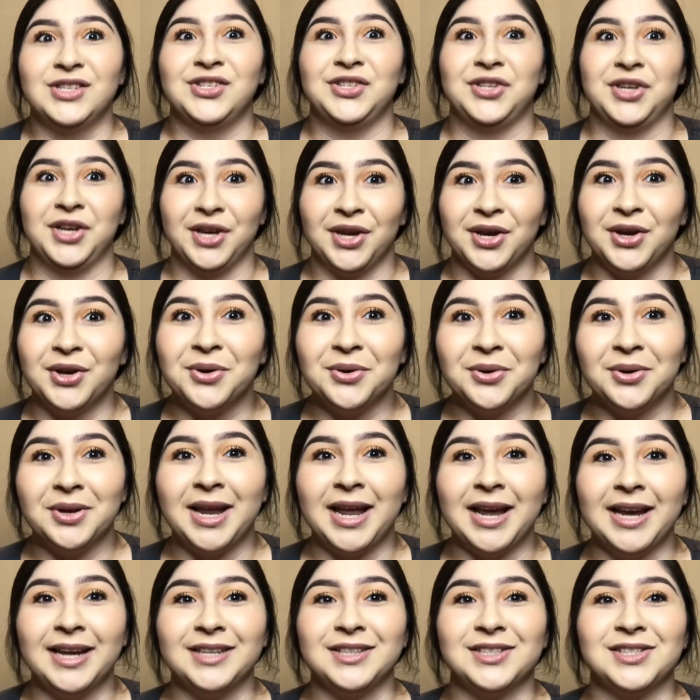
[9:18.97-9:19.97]
chill,
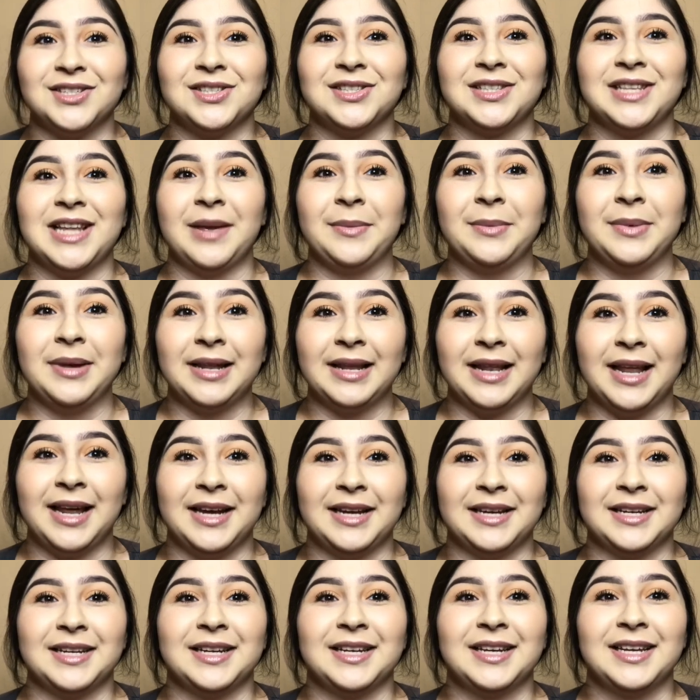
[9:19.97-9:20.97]
like, just let me, like,
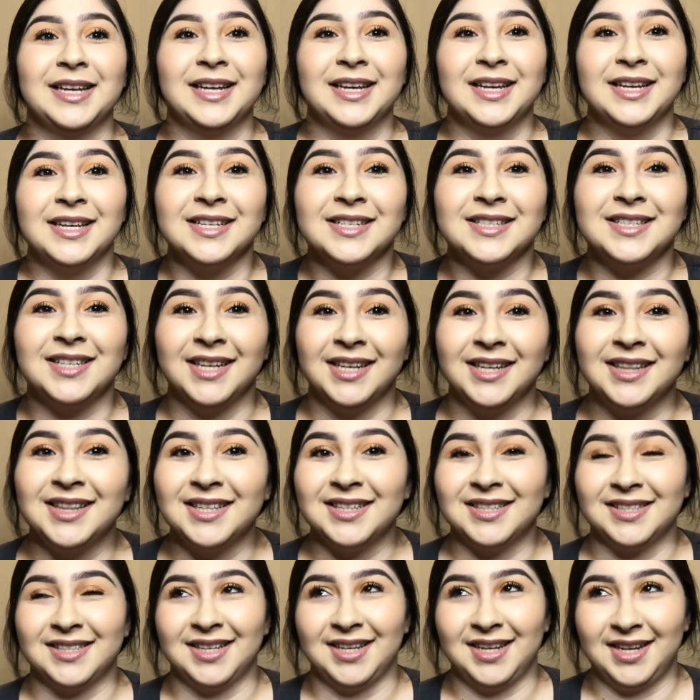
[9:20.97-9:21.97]
sink
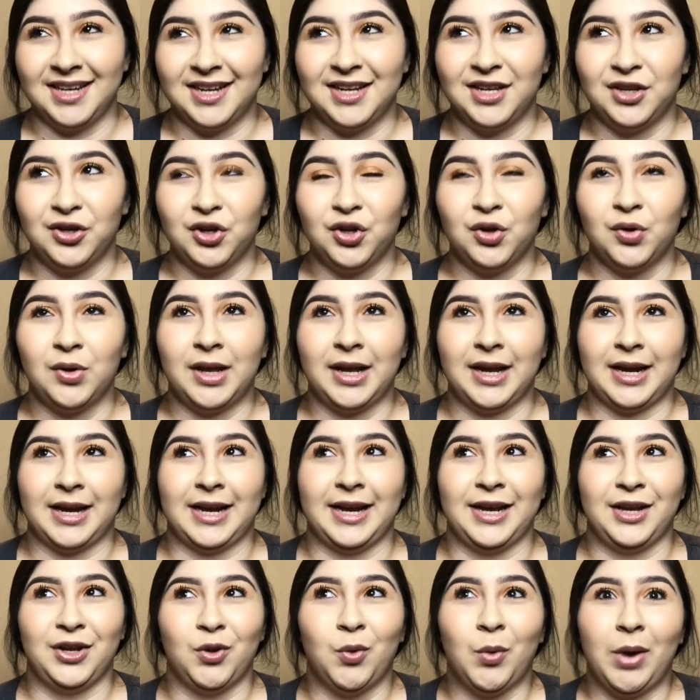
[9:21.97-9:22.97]
this in, you know, like, I
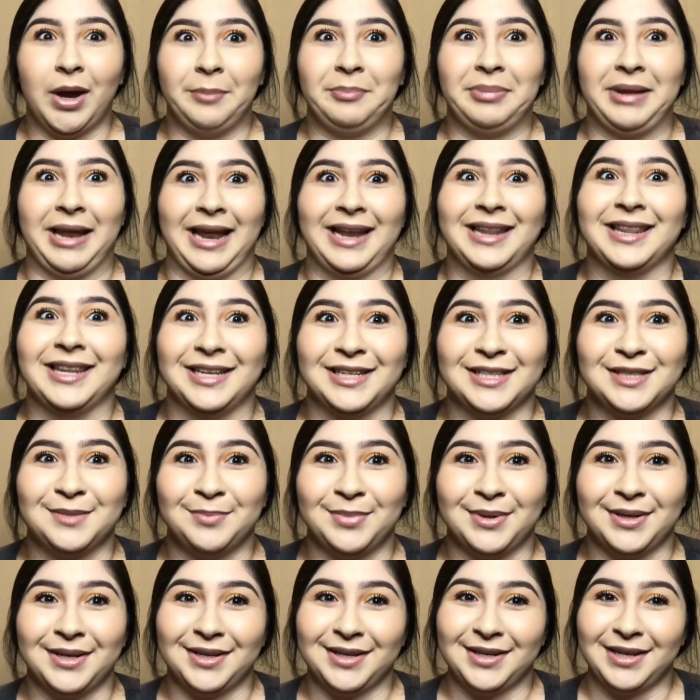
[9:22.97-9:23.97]
know I planned this,
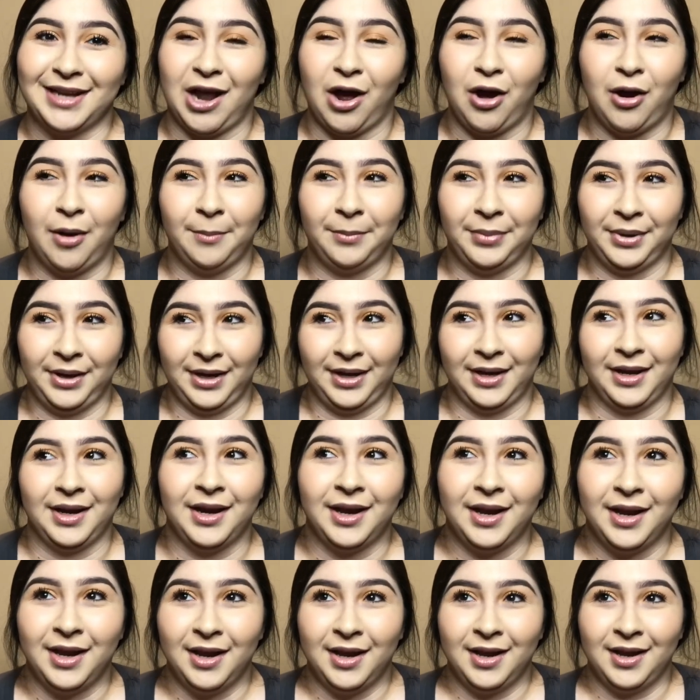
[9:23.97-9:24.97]
but now I'm being
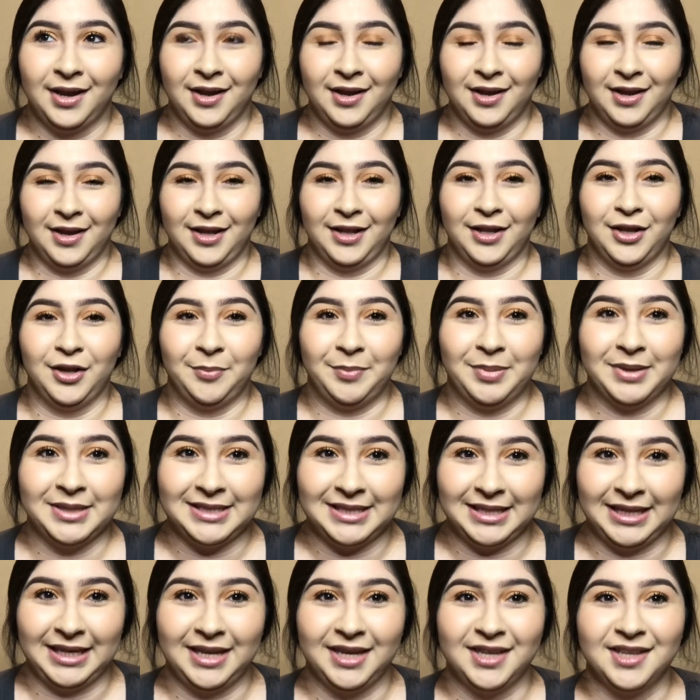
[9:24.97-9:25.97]
a little
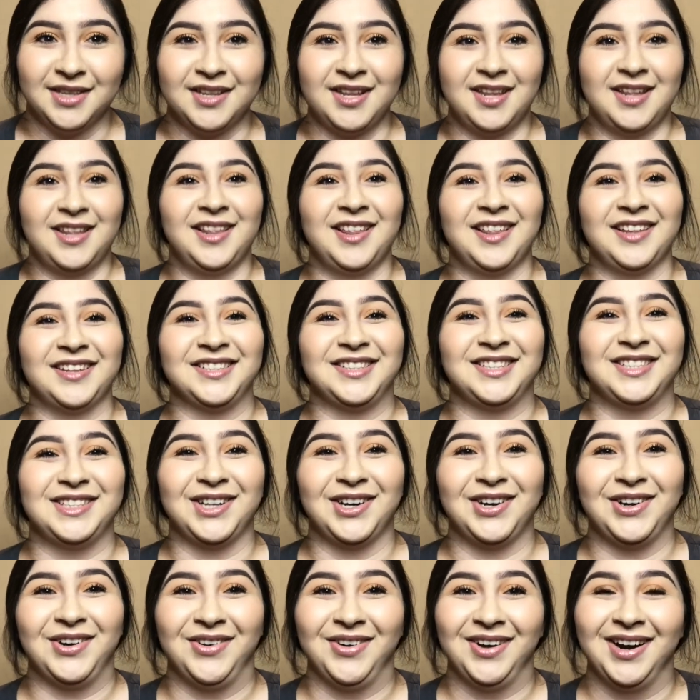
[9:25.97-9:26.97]
pussy.
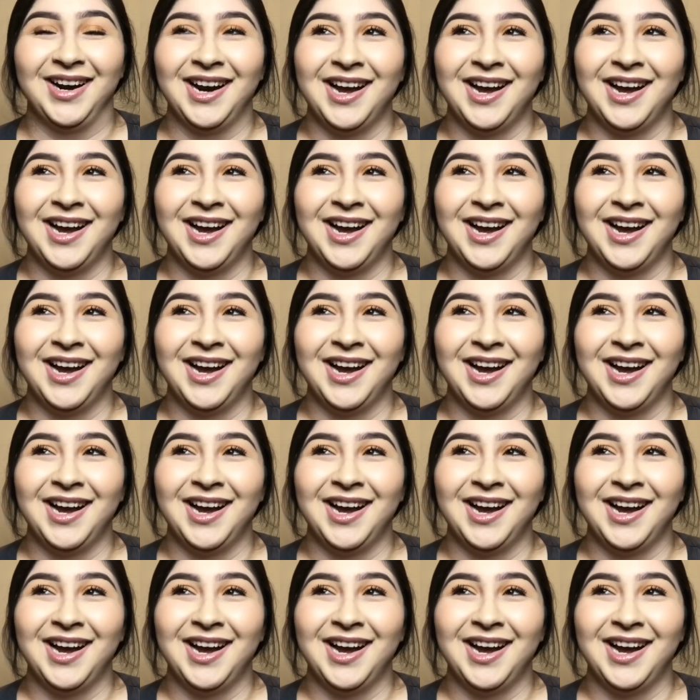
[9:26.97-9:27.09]
So